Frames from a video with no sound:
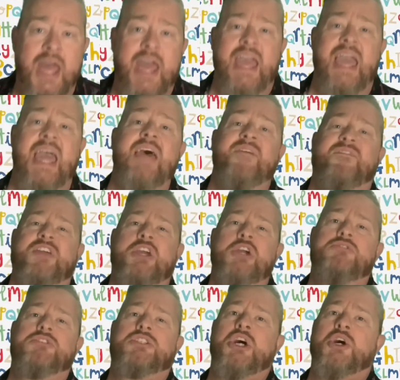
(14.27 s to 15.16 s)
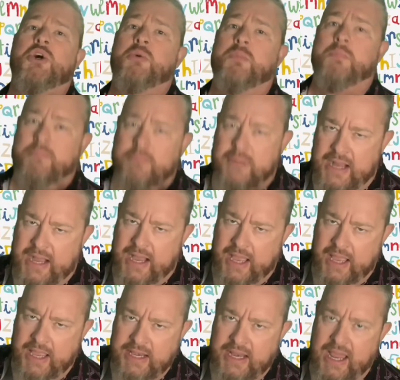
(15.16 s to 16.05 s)
If you don't
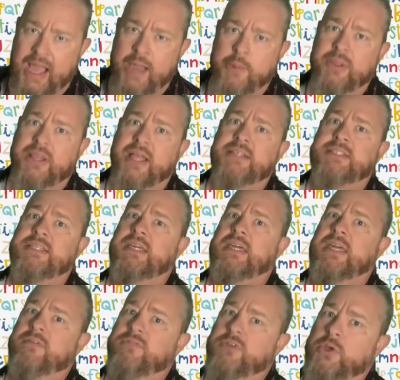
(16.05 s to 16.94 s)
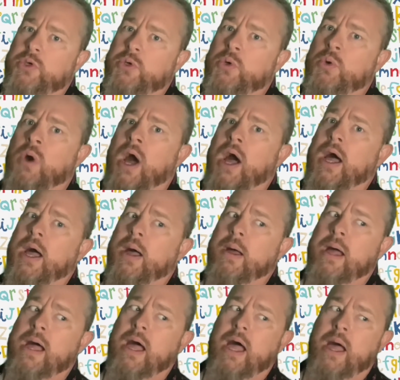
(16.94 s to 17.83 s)
mind, I would like to give you
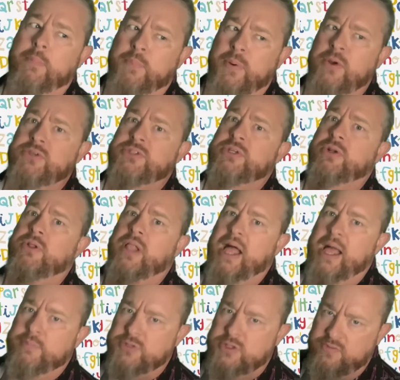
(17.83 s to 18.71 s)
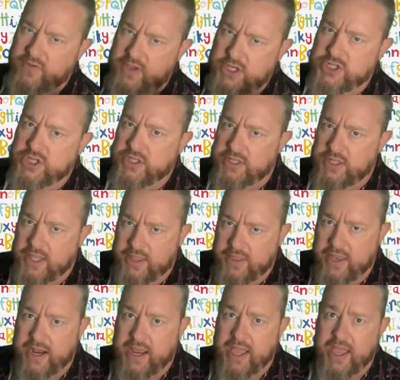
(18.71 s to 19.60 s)
a personal observation
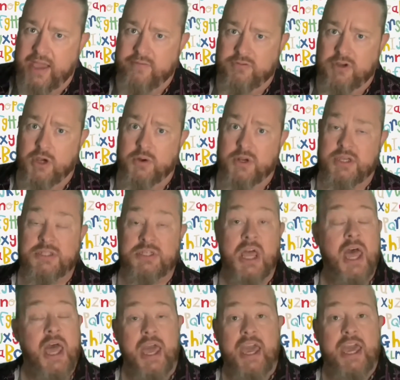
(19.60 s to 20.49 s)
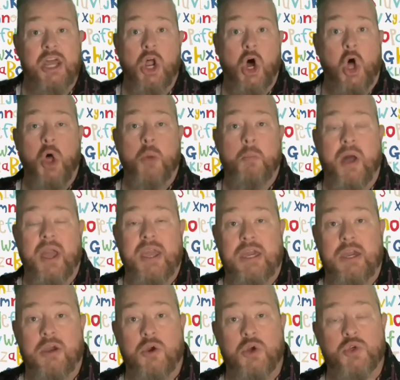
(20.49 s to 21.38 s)
that I have noticed in all my
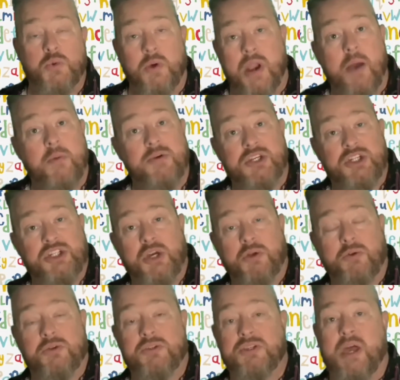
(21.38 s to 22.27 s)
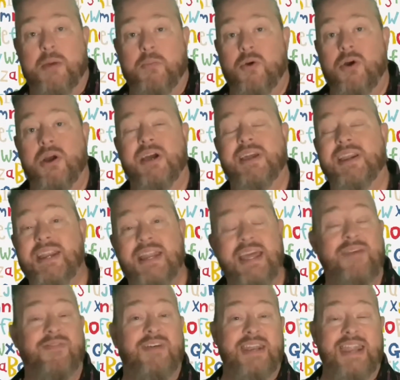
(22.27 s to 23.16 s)
years when I was a children's librarian and
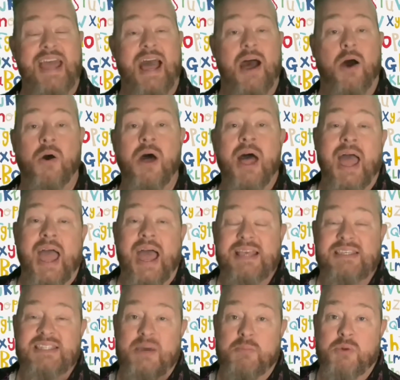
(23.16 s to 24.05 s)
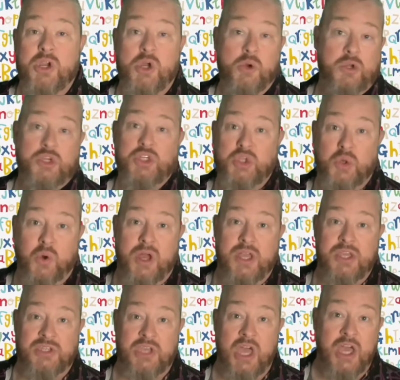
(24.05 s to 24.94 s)
even now as someone who
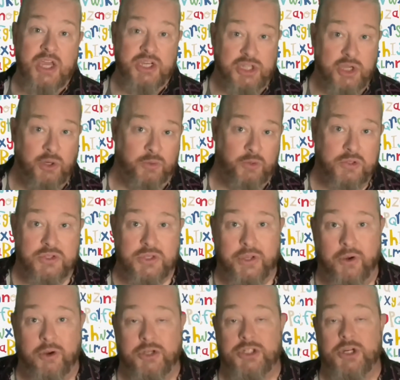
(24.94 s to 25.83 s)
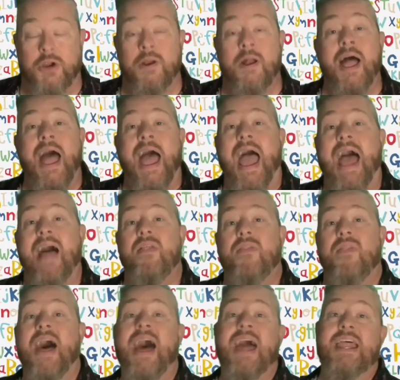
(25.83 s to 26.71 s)
enjoys children's literature.
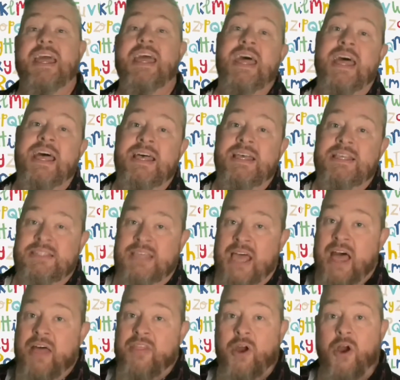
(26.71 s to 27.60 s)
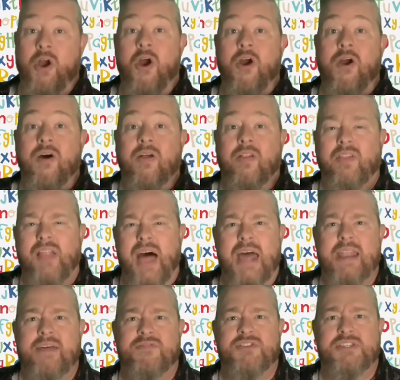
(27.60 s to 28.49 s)
And that is, there are a
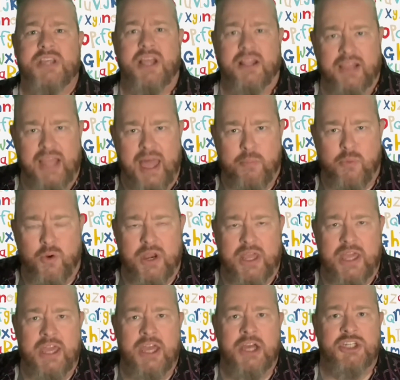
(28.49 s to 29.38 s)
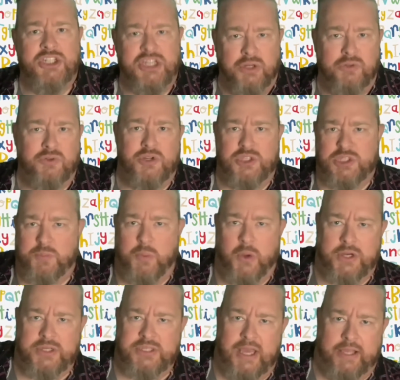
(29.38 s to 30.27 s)
lot of celebrity children's
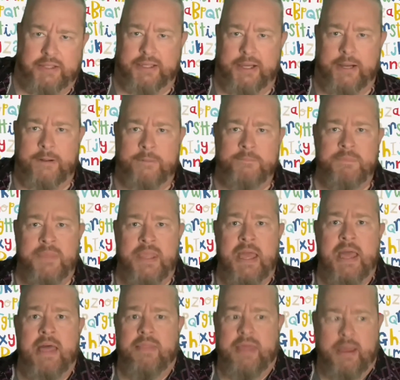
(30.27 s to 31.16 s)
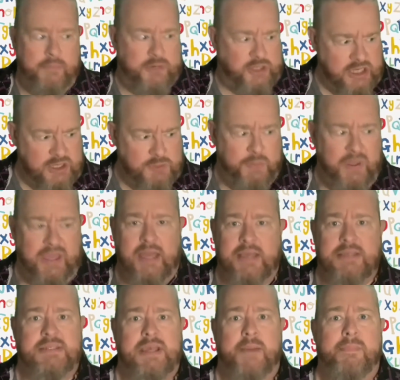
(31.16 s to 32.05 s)
books out there. That just
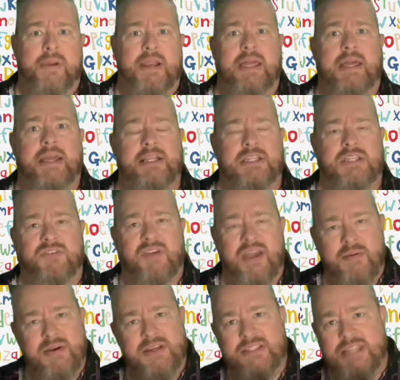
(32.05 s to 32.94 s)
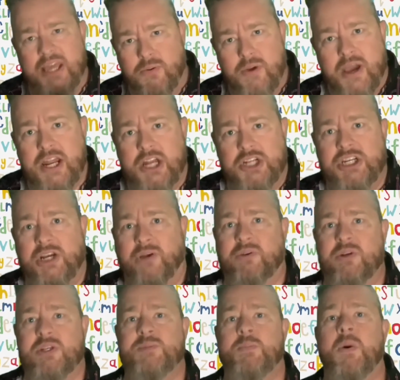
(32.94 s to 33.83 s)
because somebody gets famous, they write a
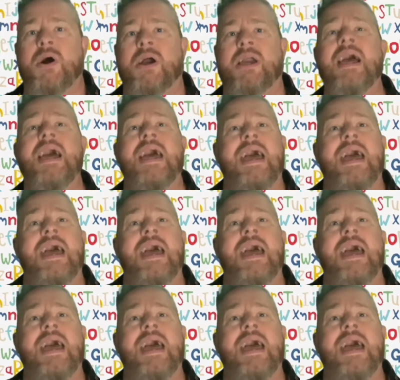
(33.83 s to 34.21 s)
children's book.